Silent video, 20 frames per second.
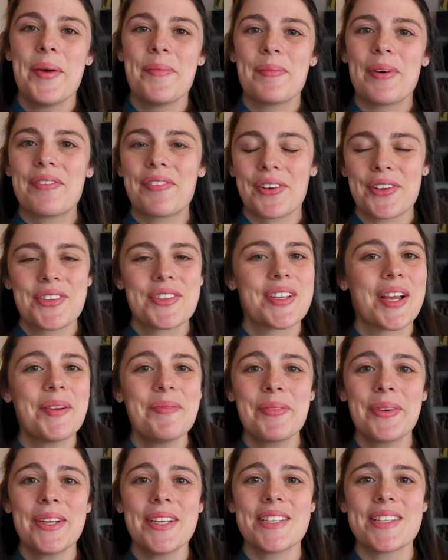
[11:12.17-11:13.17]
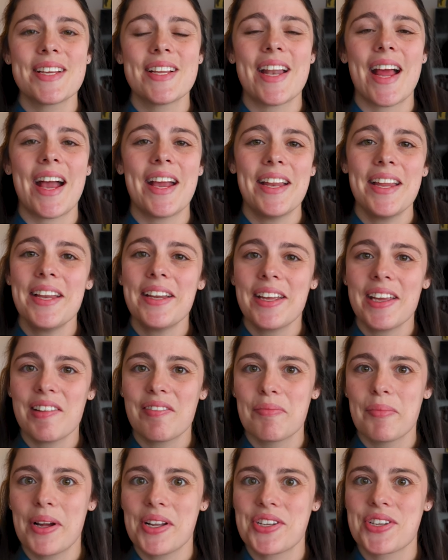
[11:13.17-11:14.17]
but for some reason, I didn't
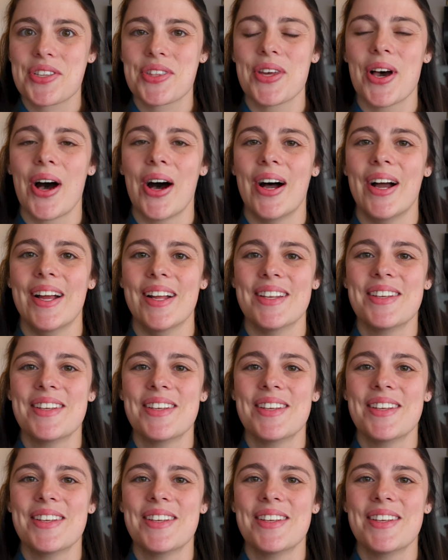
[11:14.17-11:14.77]
give much thought